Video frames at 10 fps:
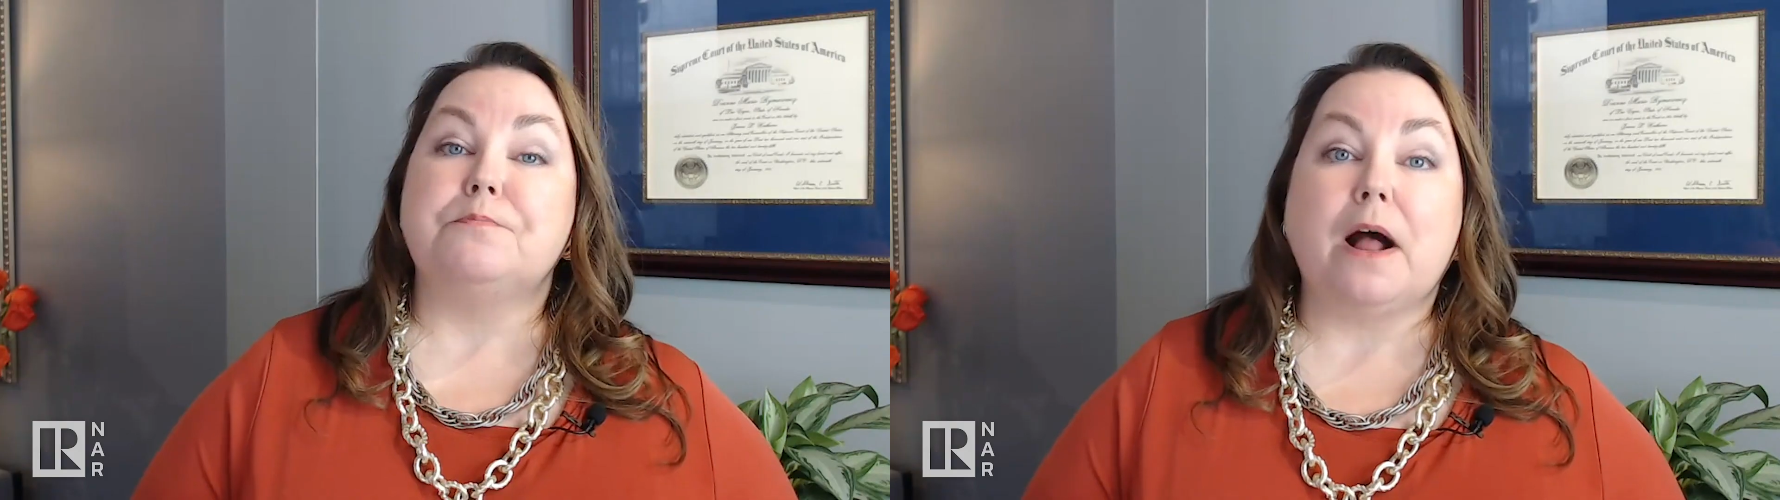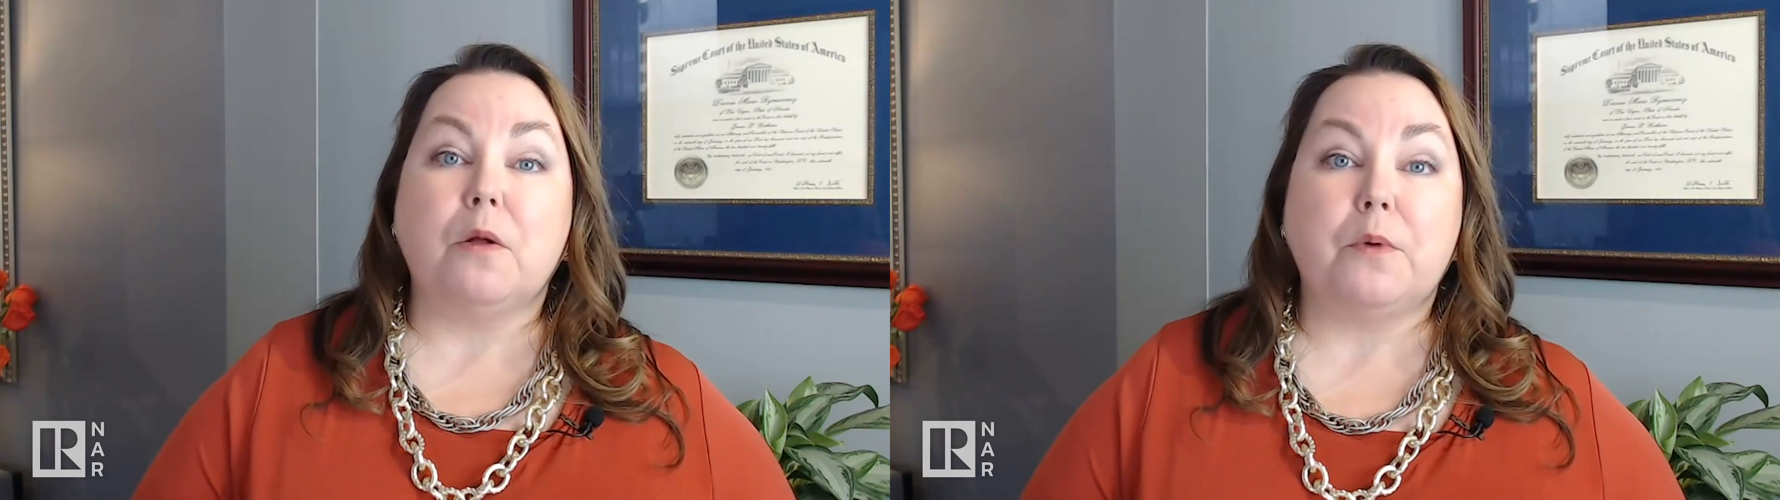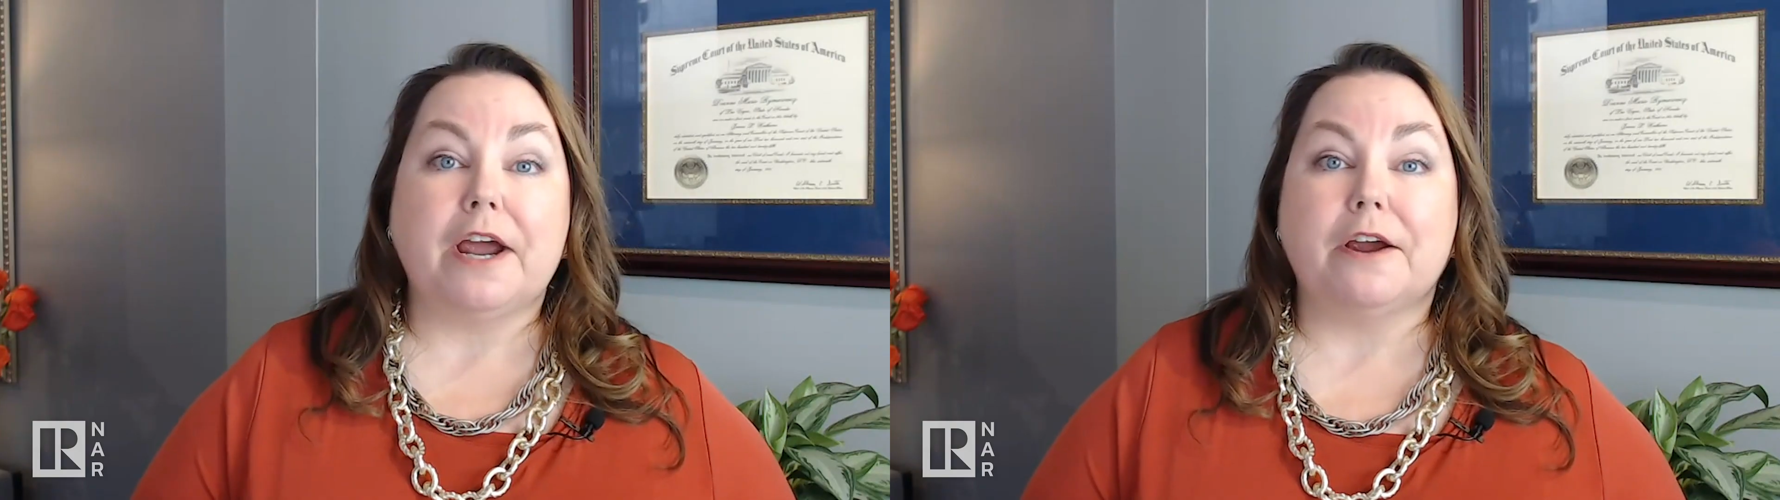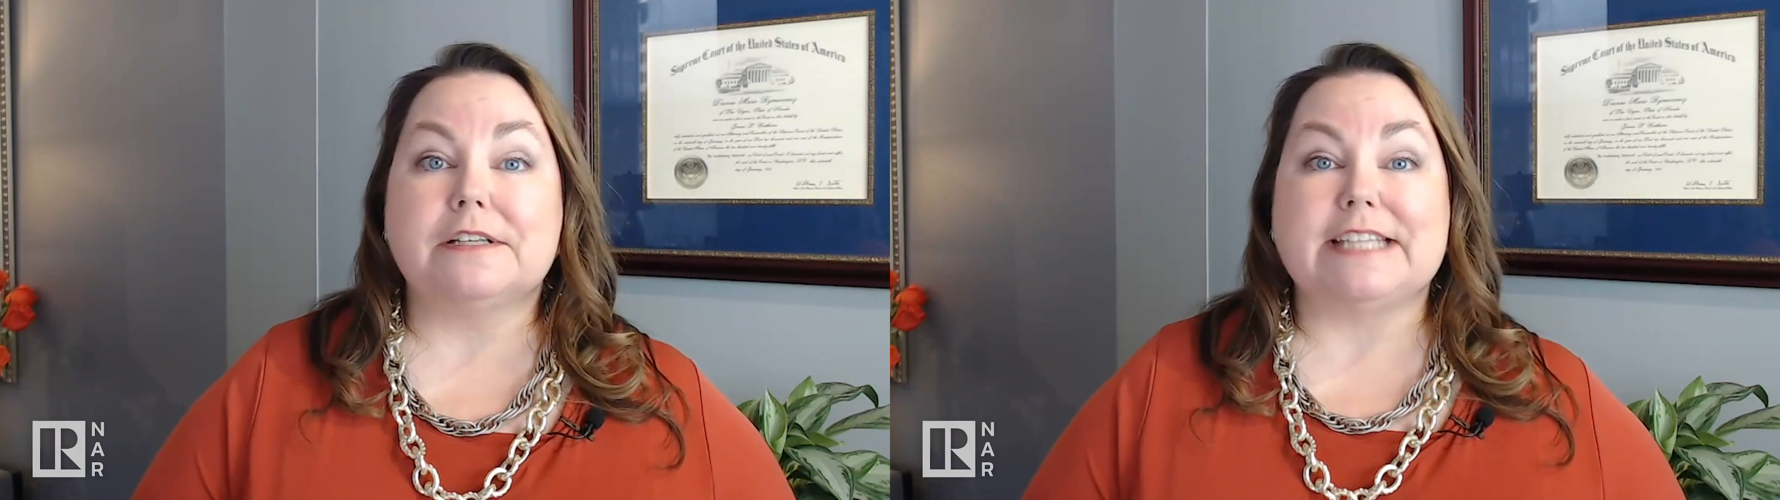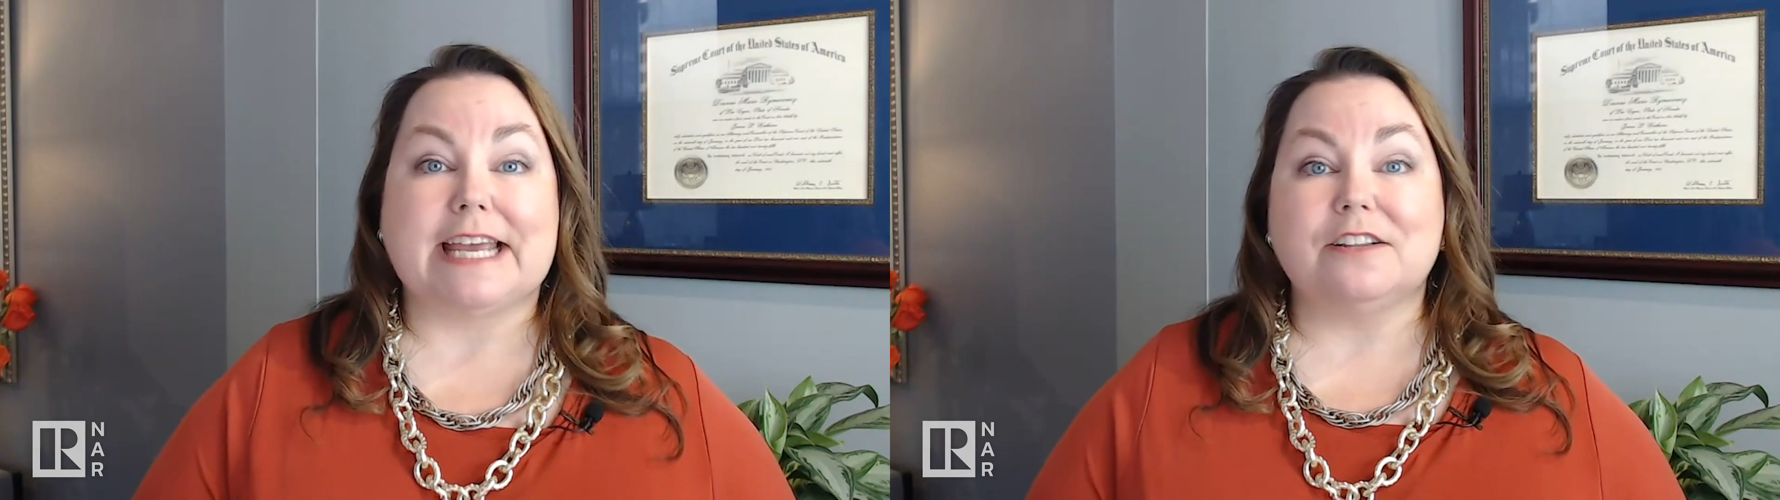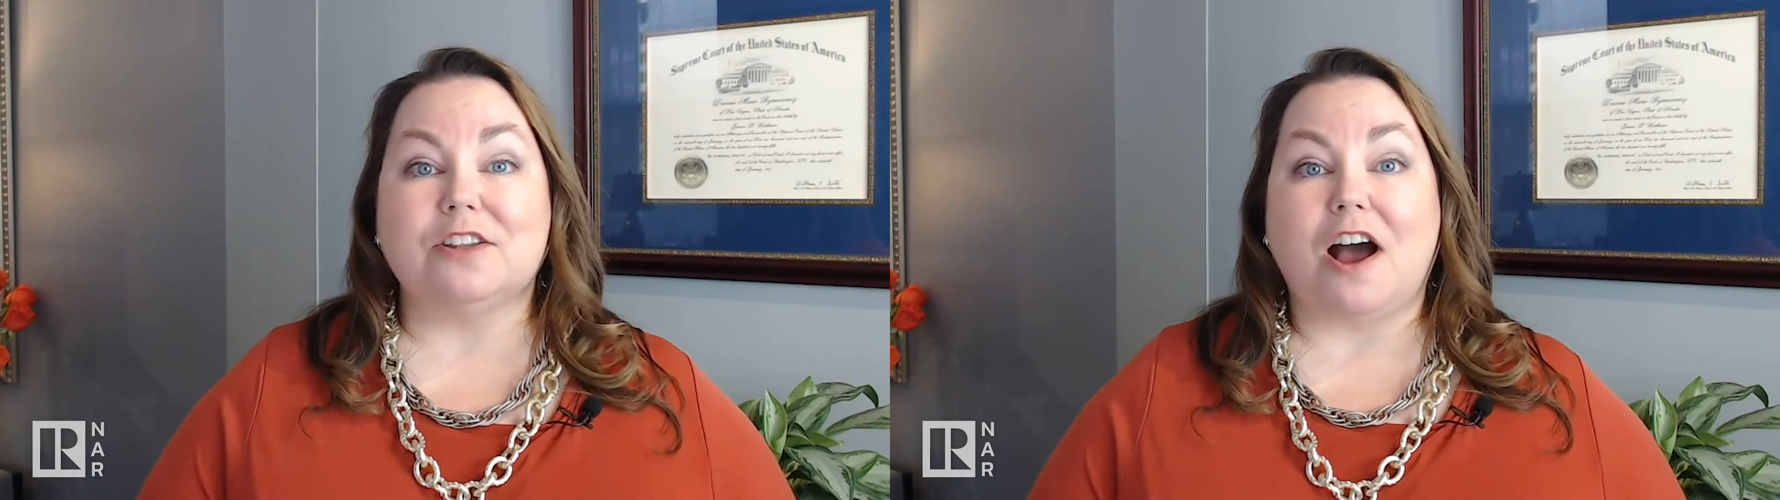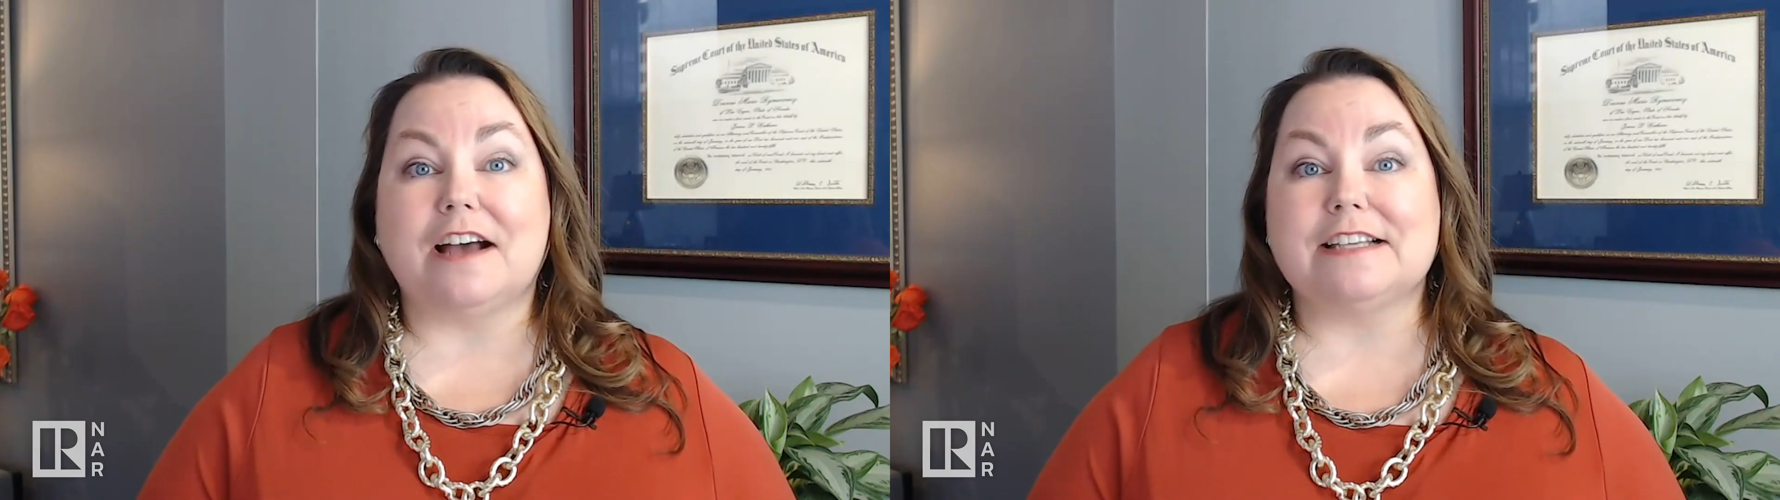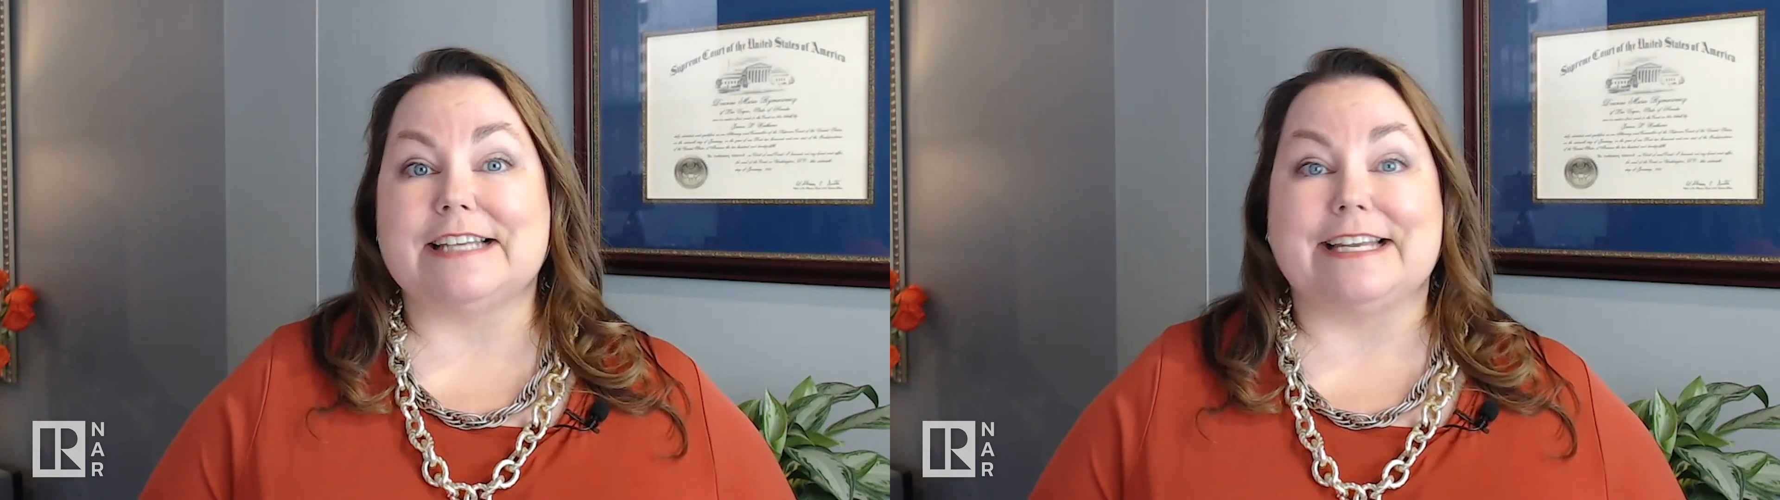Malware, data loss,